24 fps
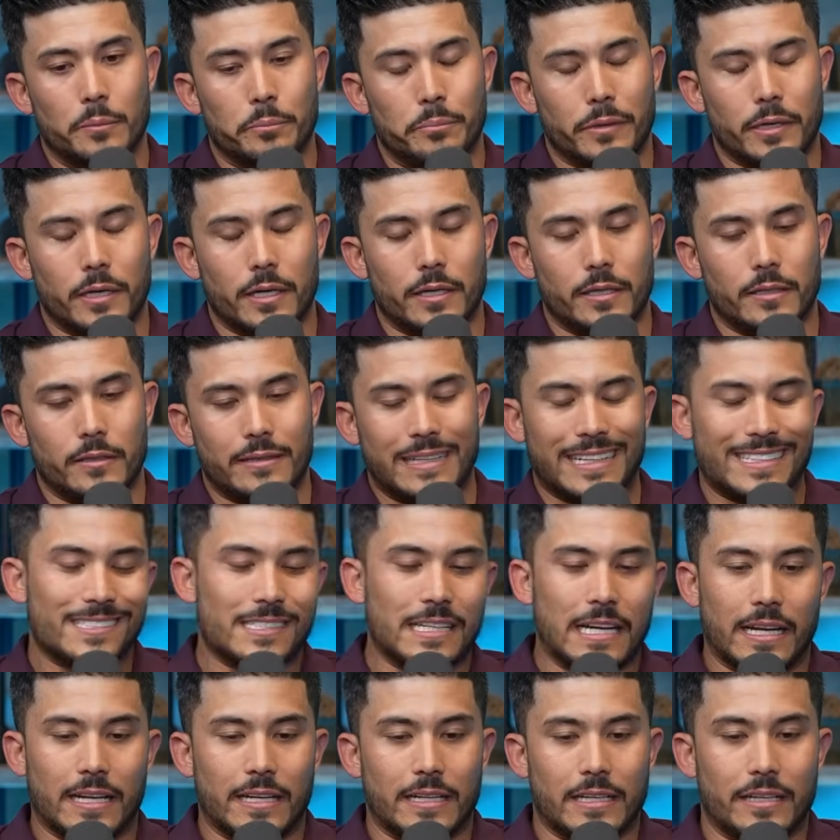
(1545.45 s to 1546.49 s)
But that's
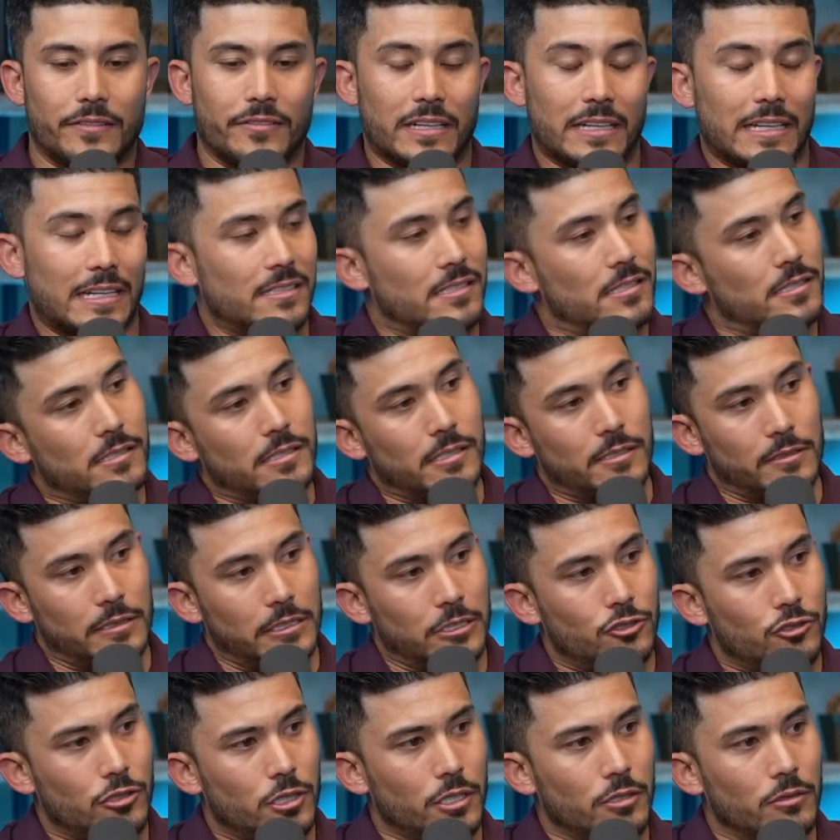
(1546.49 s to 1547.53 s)
not even necessarily
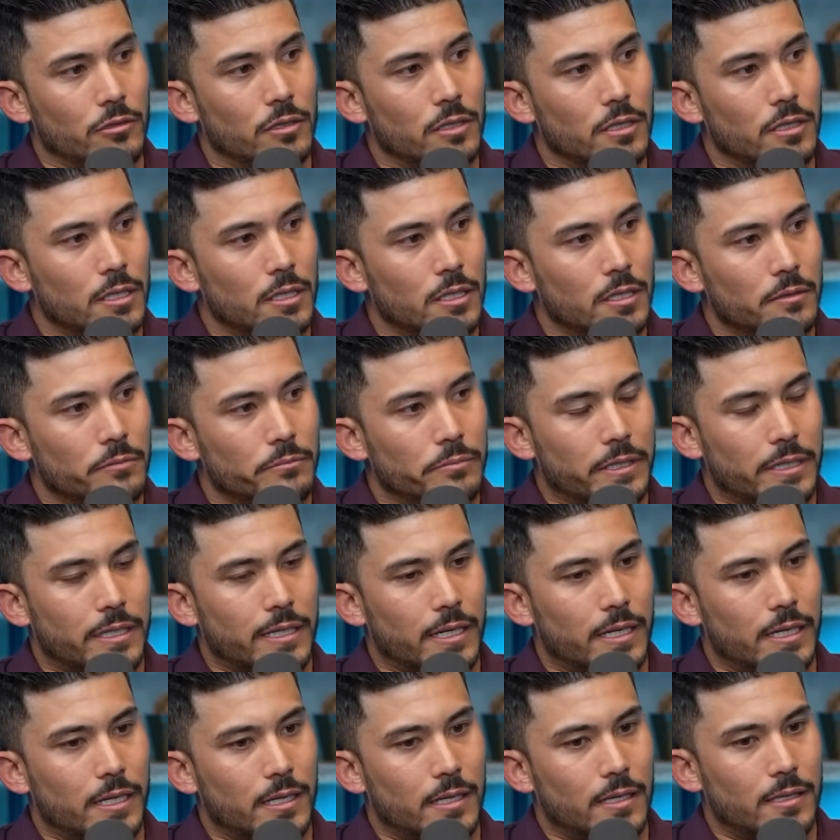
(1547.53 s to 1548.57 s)
true
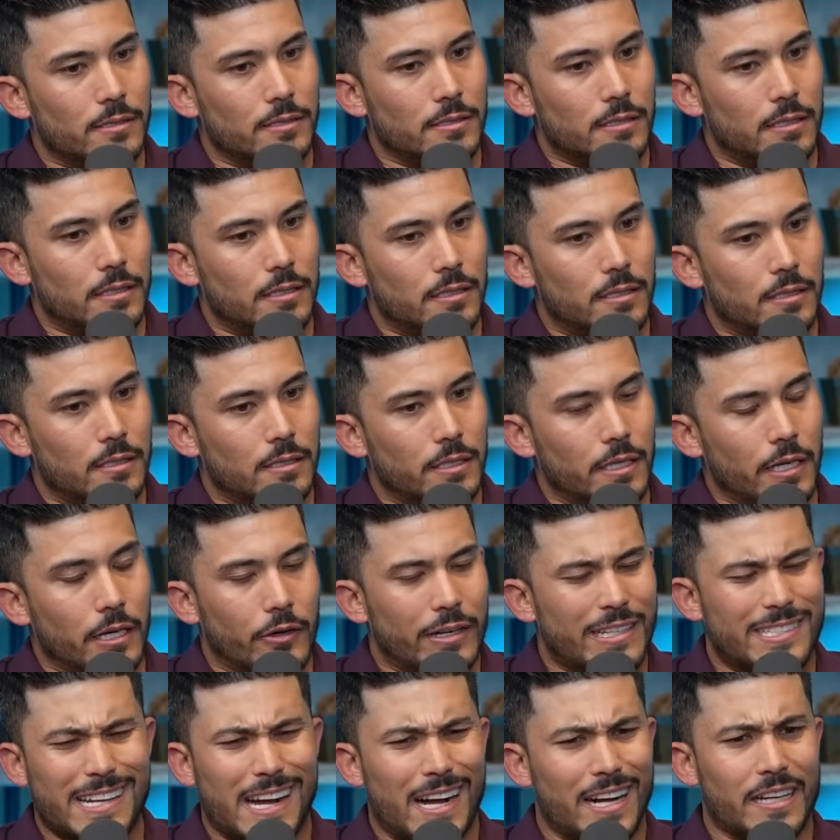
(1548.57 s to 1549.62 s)
because, you know,
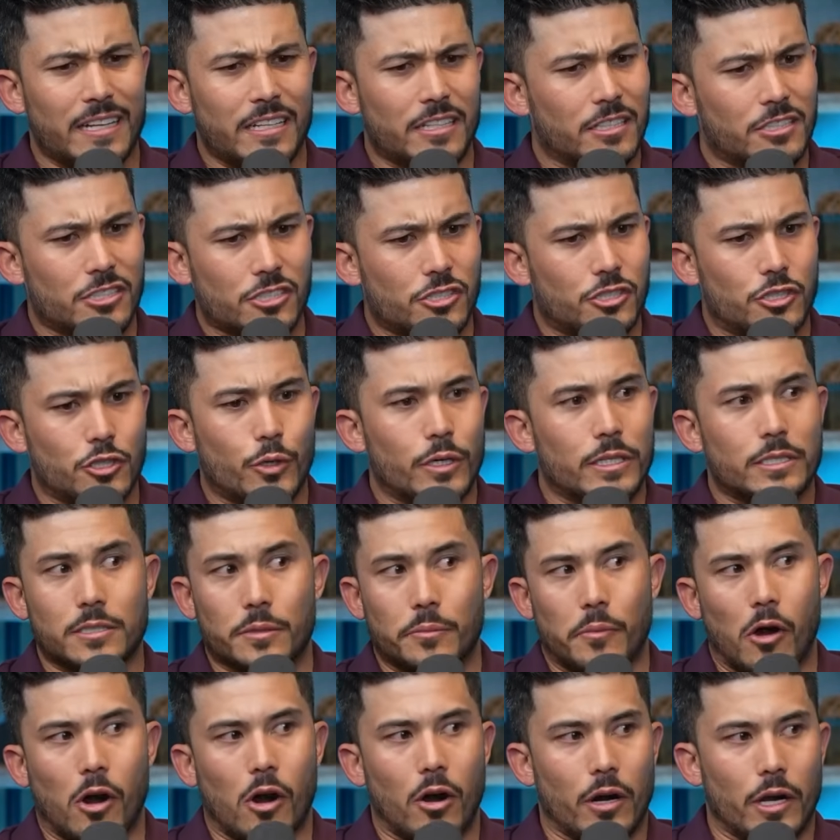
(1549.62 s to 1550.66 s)
he's not going to just do it
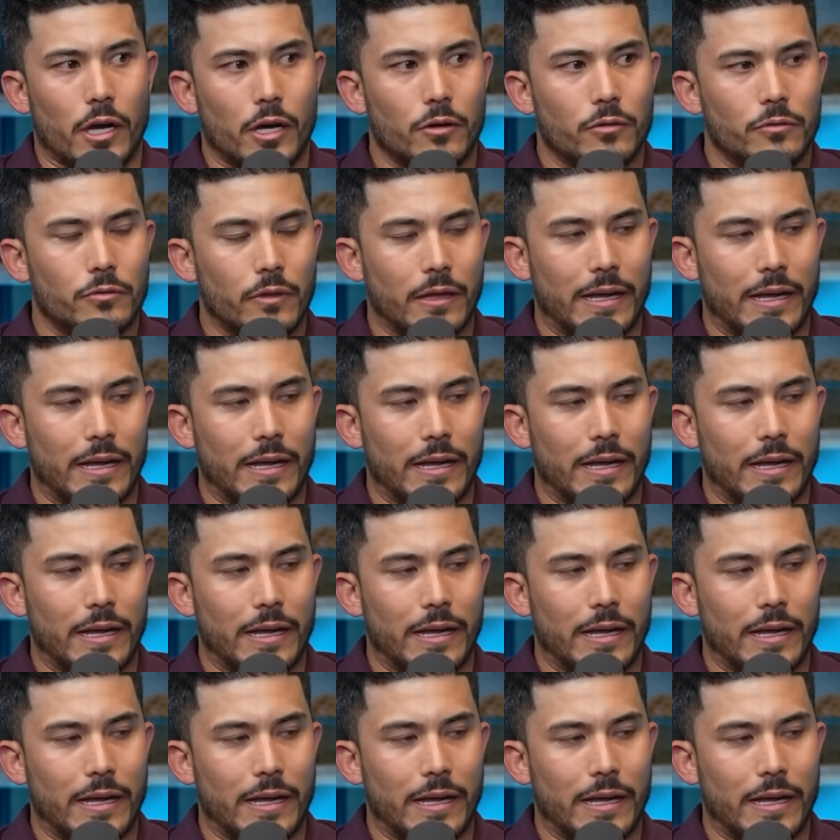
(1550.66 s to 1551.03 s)
tomorrow.